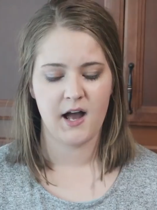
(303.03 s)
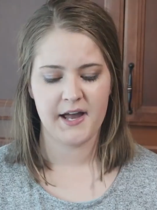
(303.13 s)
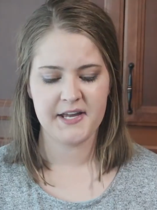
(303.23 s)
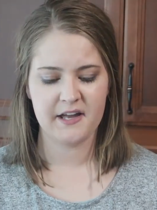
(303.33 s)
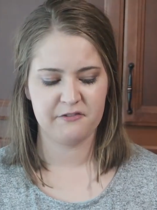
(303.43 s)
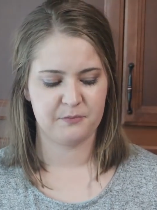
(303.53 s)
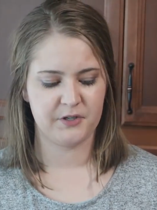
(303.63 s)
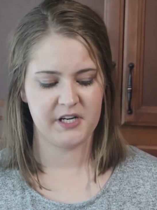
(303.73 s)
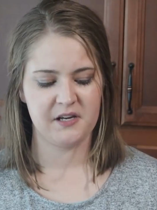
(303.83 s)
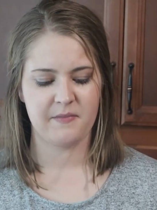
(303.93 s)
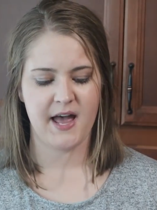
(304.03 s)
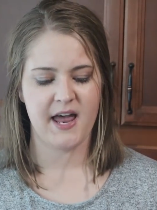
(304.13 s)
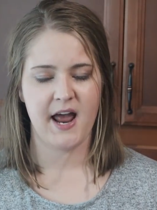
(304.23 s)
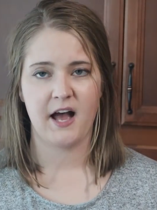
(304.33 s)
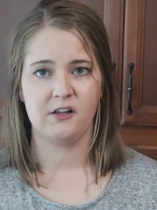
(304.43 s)
I have pretty
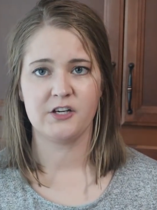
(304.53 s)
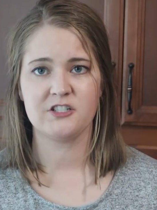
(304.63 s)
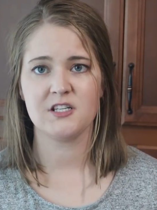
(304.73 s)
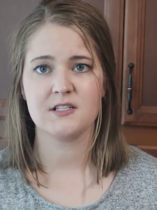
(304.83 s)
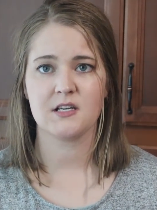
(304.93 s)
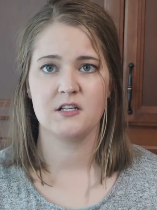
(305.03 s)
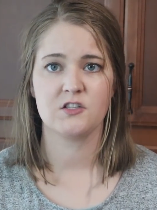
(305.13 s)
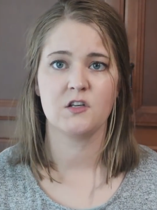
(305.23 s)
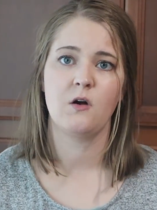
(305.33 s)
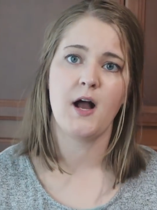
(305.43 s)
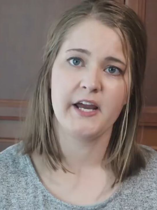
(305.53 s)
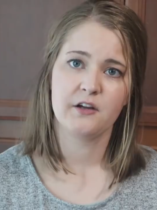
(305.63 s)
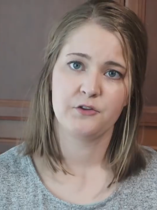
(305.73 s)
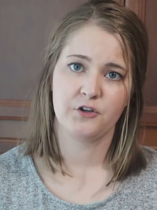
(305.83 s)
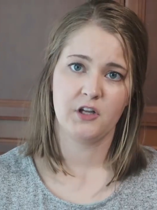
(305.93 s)
bad allergies, and so I
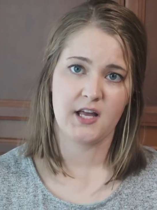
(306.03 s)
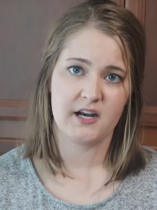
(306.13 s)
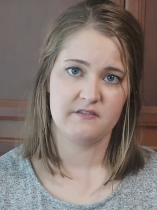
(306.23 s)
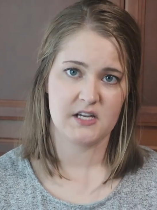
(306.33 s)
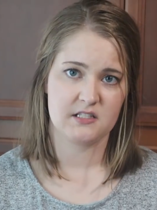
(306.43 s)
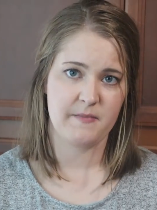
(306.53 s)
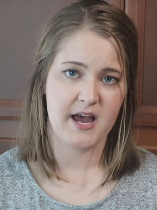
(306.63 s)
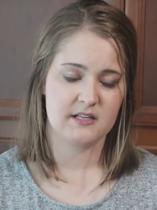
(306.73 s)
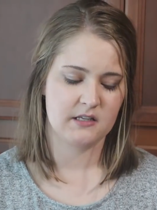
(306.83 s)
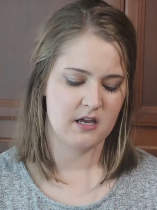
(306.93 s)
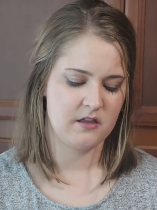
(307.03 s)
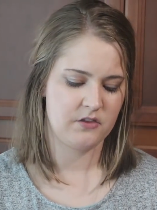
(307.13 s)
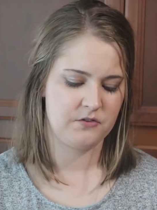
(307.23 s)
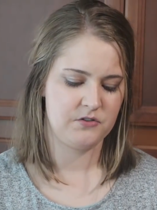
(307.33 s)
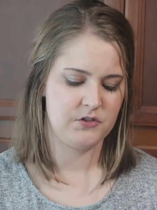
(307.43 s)
go through a lot of dust masks
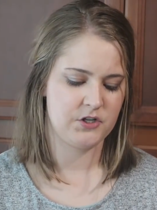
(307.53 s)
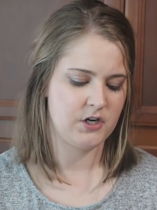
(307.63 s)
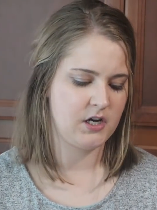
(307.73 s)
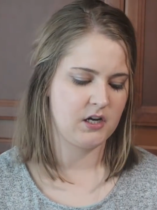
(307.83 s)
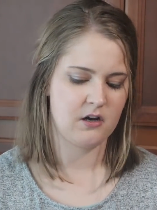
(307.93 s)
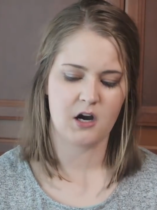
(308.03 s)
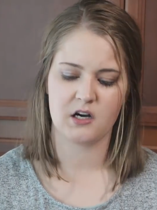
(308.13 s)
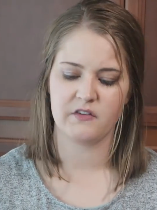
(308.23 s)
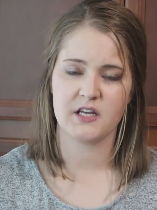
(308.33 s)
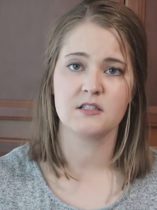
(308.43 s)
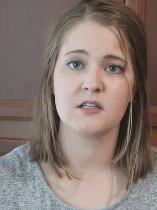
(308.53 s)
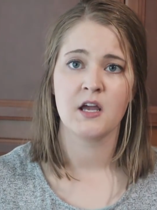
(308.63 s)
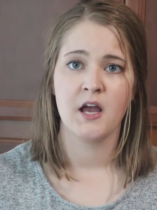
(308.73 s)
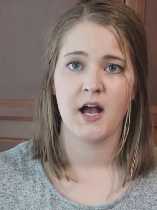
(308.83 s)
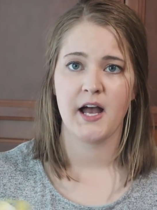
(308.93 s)
during harvest.
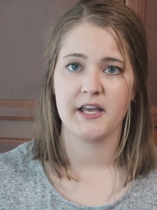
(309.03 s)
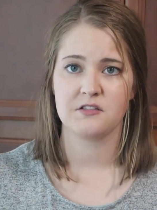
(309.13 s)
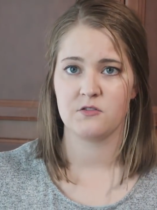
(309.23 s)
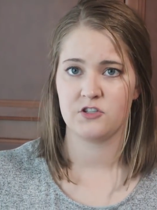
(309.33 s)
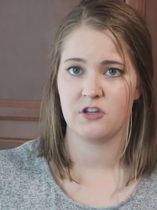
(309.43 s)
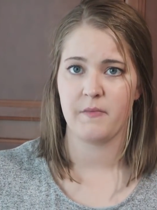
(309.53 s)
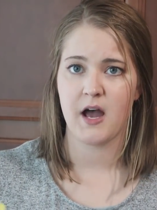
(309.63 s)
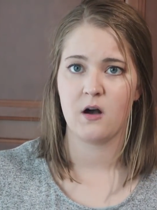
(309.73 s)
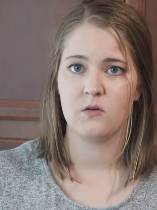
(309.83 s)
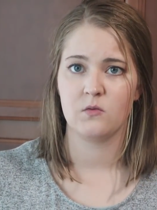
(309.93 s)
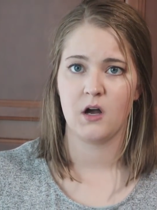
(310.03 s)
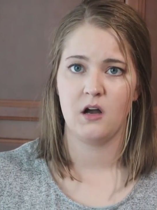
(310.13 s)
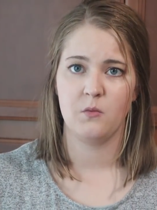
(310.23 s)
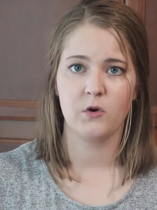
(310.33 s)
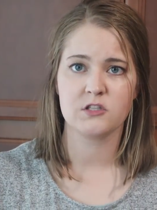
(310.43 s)
I switch them out
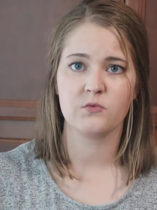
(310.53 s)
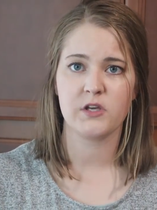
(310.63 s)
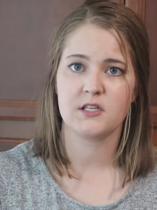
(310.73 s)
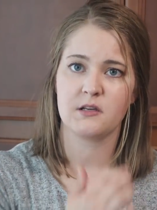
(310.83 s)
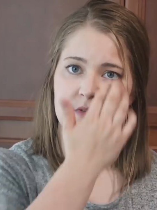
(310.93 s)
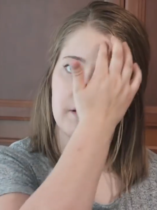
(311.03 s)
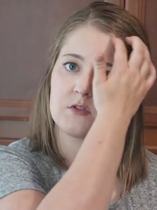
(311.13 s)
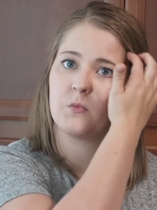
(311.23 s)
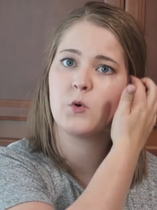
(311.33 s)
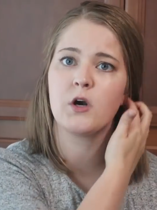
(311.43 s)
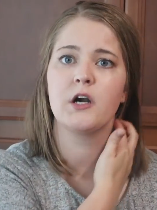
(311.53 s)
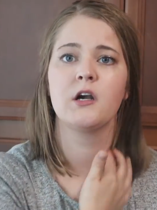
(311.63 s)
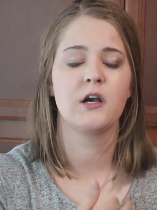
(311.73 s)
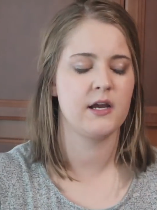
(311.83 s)
once a week, sometimes more.